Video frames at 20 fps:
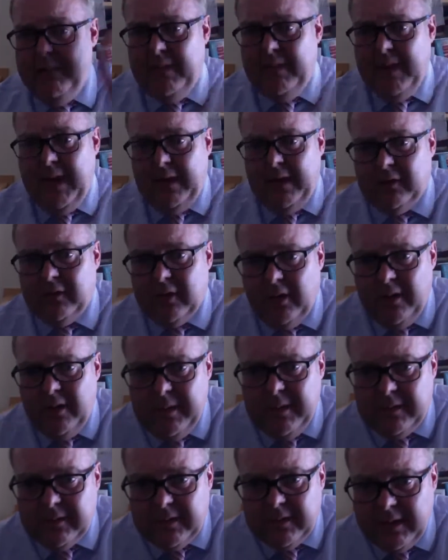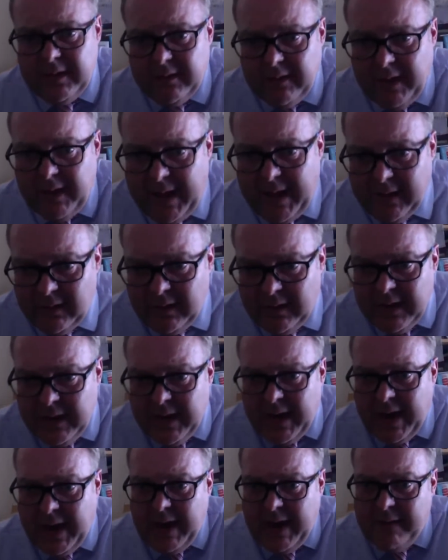yeah, sorry, Mr. L.
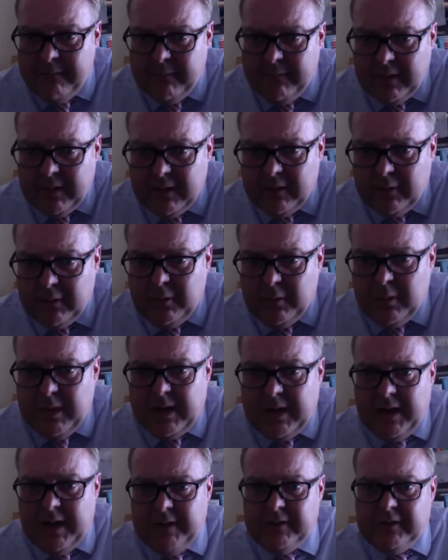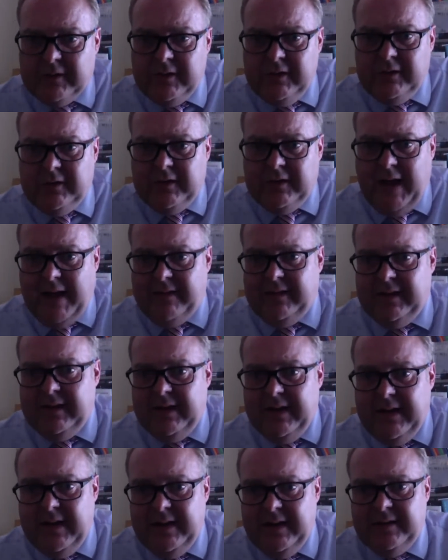Regards to setting
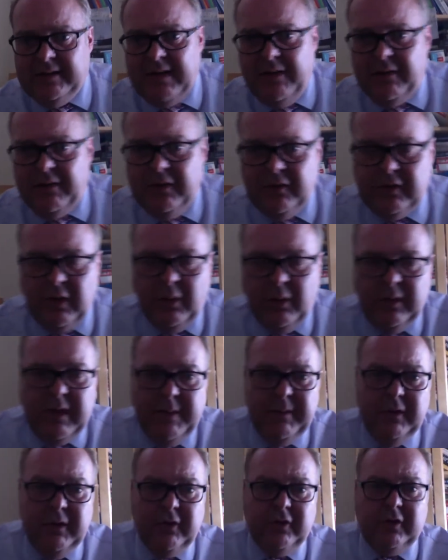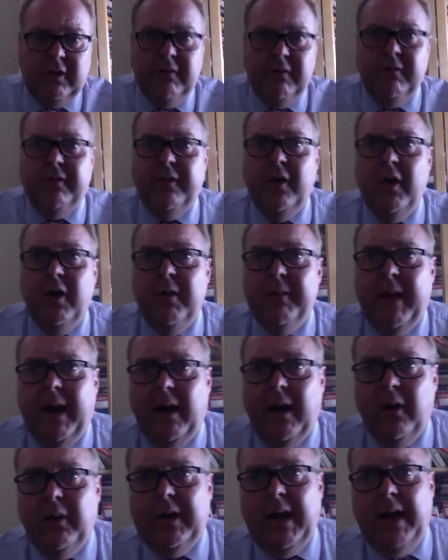in Year 7. So let me just confirm
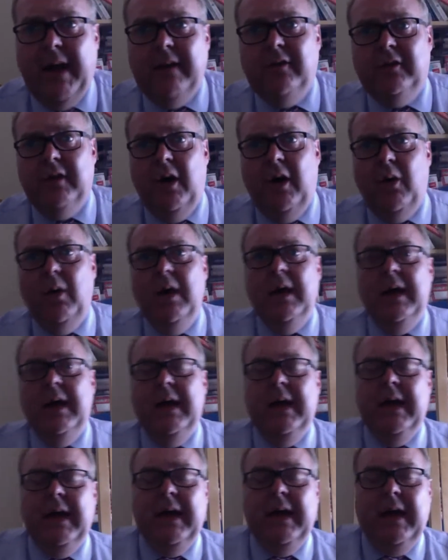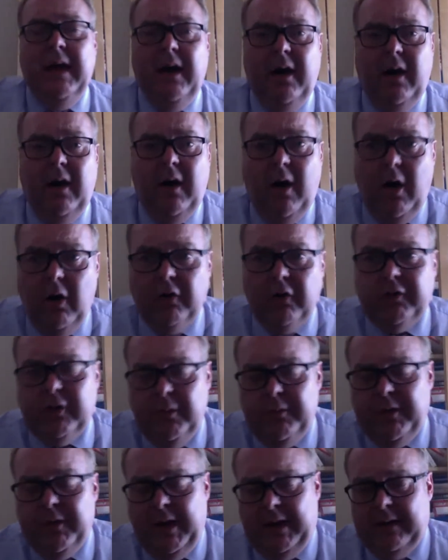that. Okay, so all
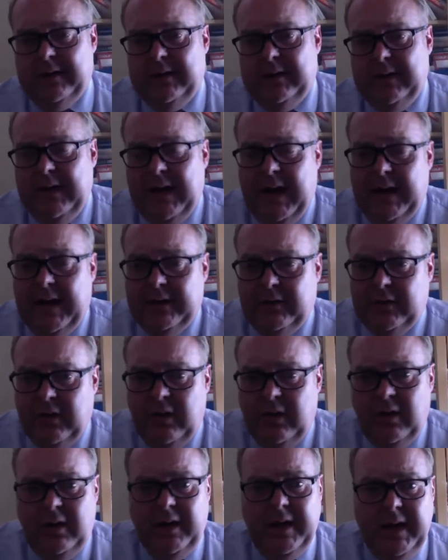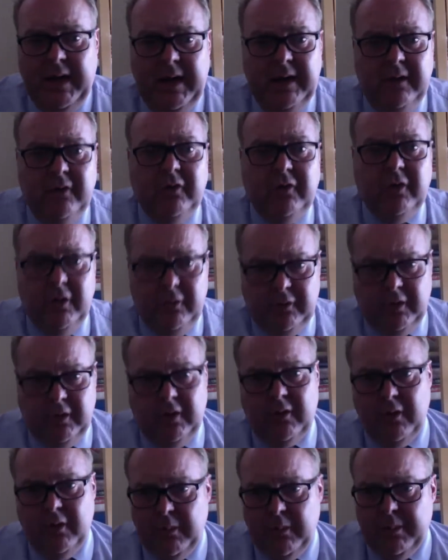subjects are taught in
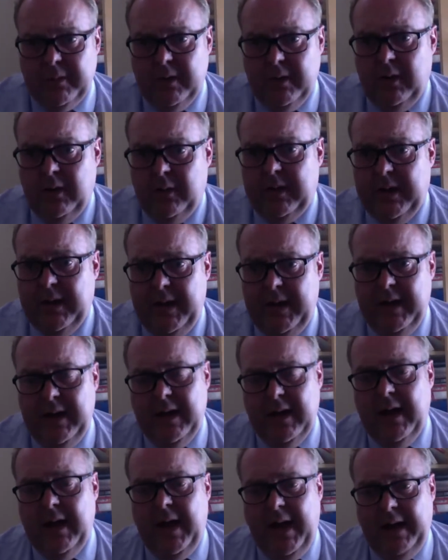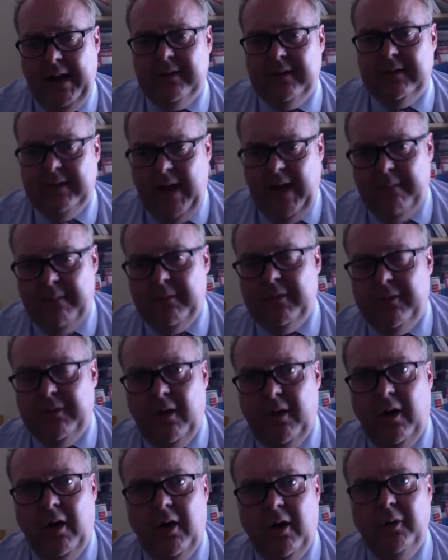tutor group, okay, except
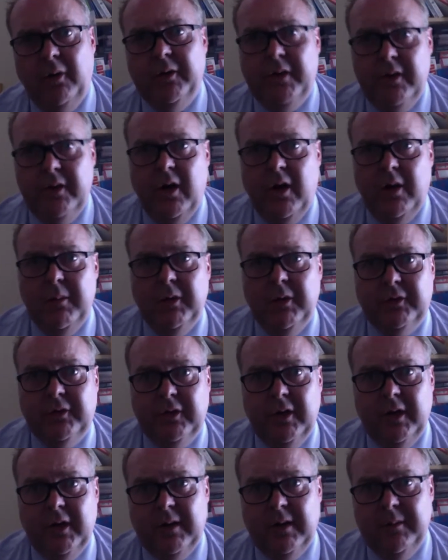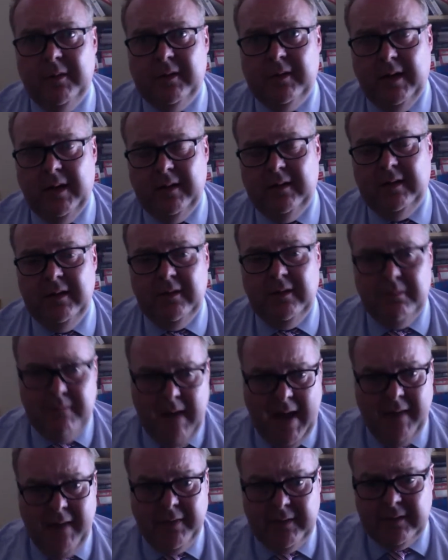for, under normal circumstances,
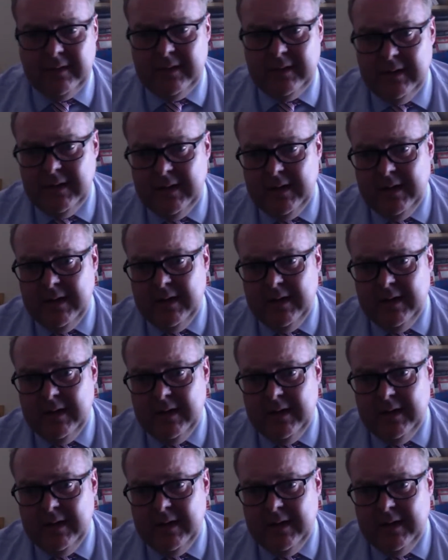maths,